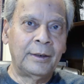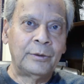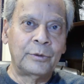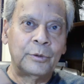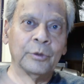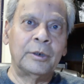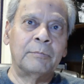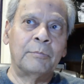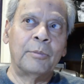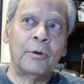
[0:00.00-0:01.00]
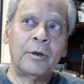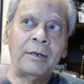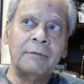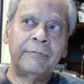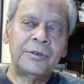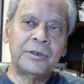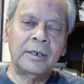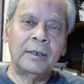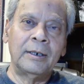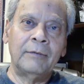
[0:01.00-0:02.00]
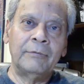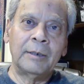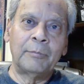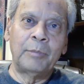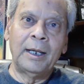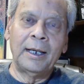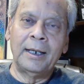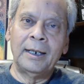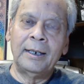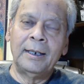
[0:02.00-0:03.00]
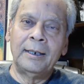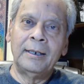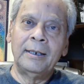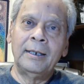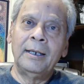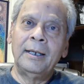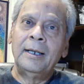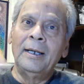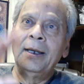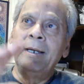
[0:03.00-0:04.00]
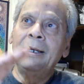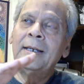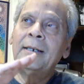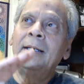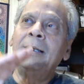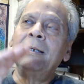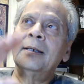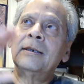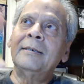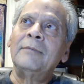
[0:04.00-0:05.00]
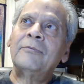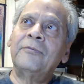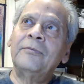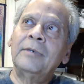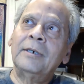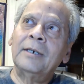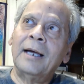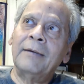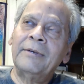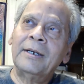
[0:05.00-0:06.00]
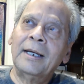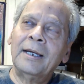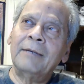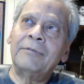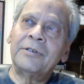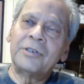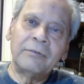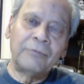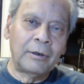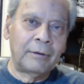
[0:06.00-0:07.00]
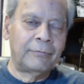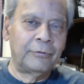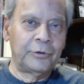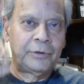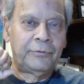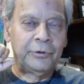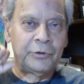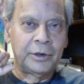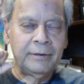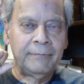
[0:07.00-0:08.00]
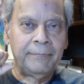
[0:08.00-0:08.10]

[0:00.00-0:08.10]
So the broader vision we apply in the, having a vision for our future